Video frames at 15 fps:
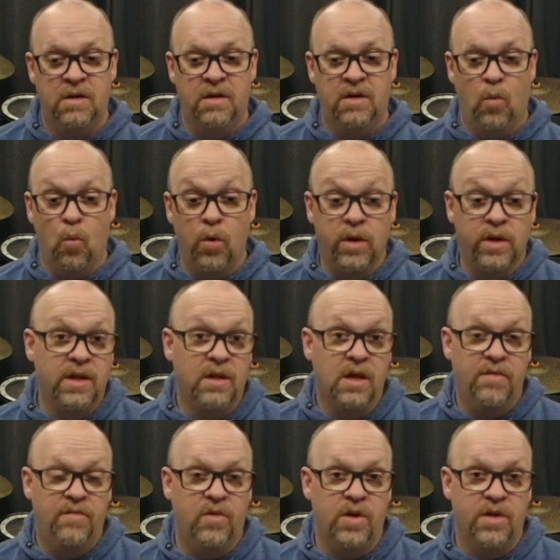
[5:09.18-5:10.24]
really
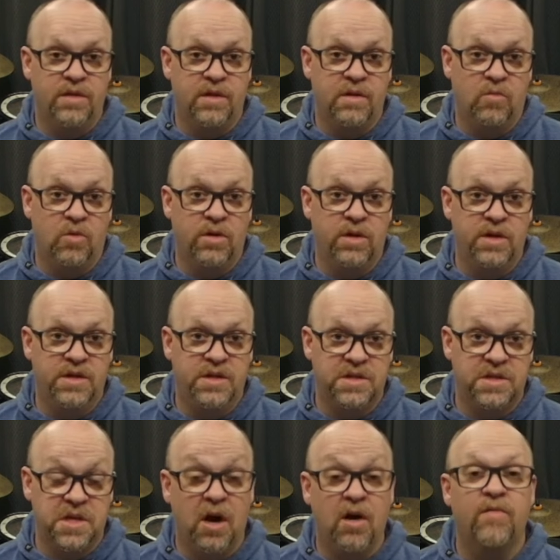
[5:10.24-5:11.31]
live with and really
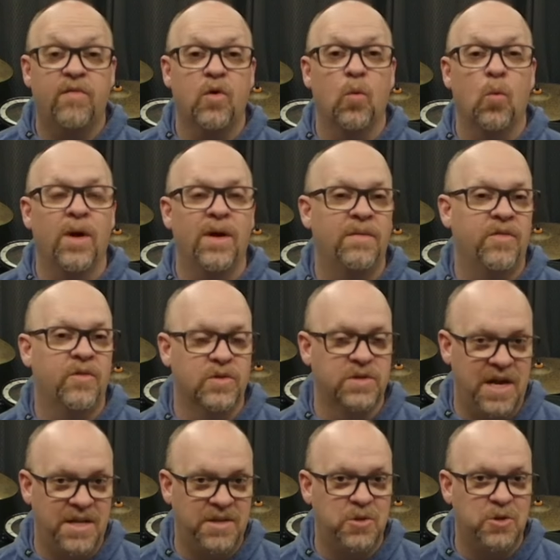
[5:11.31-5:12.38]
discover what those
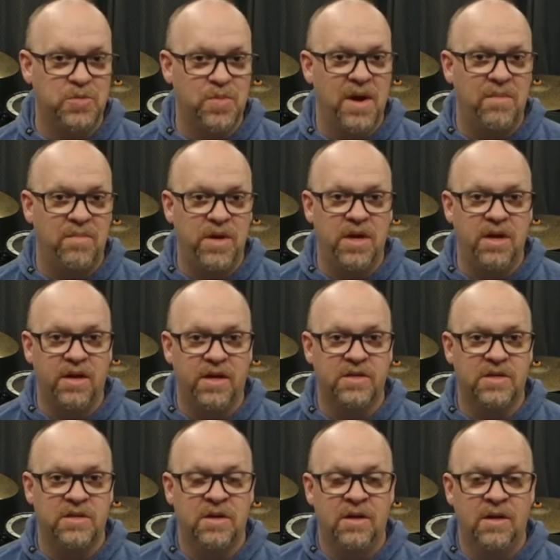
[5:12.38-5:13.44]
answers might be.
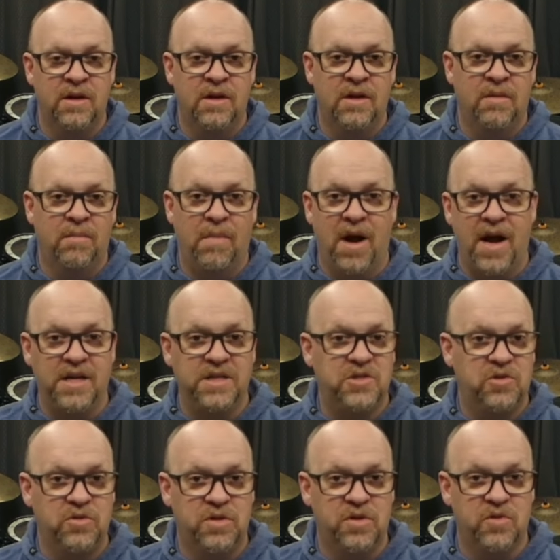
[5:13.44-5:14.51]
Because my
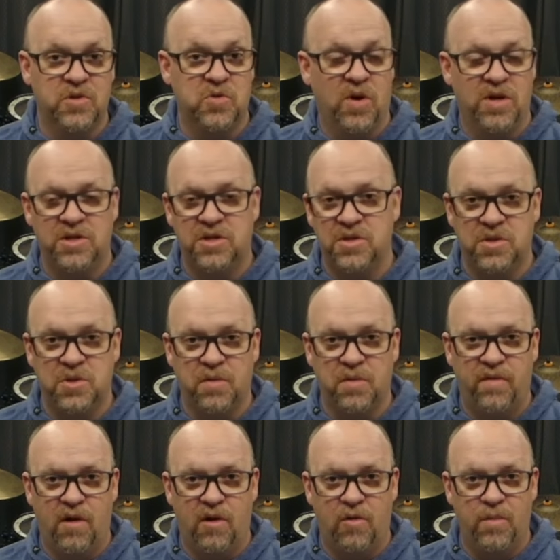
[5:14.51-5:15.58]
answer to those questions so
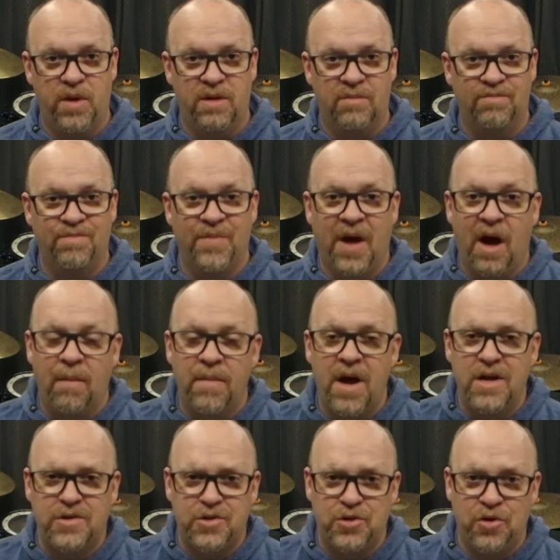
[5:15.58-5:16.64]
far have been, I'm
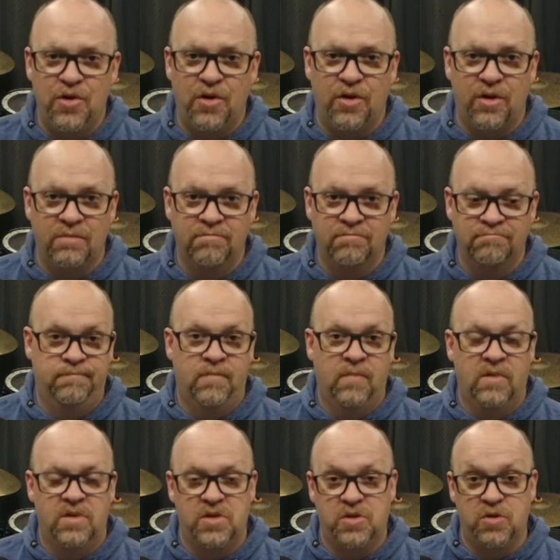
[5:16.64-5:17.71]
not sure.
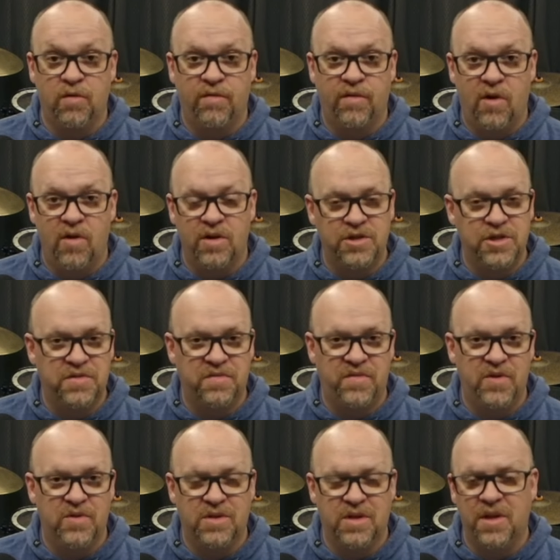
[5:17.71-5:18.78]
So far, it just
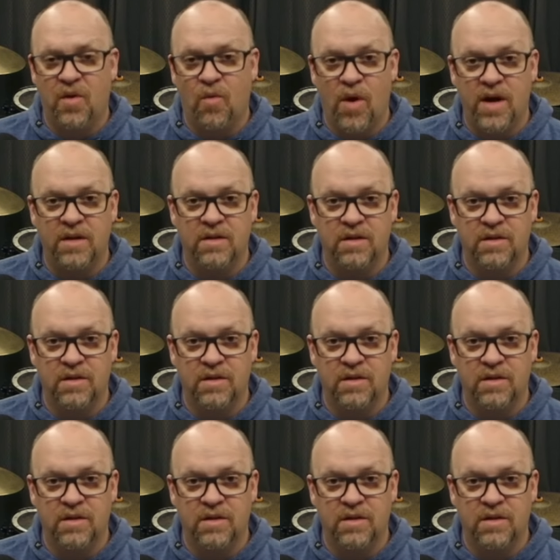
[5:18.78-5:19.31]
feels like the right